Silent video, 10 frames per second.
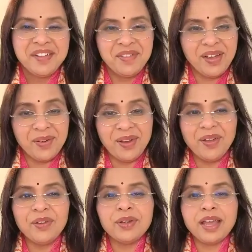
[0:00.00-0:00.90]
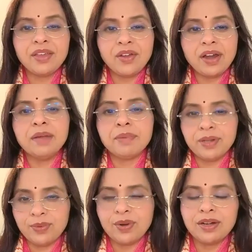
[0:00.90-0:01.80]
we are only going to take your name, but
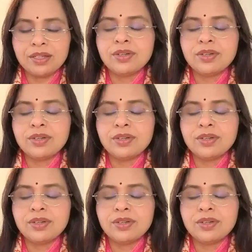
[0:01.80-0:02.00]
you want us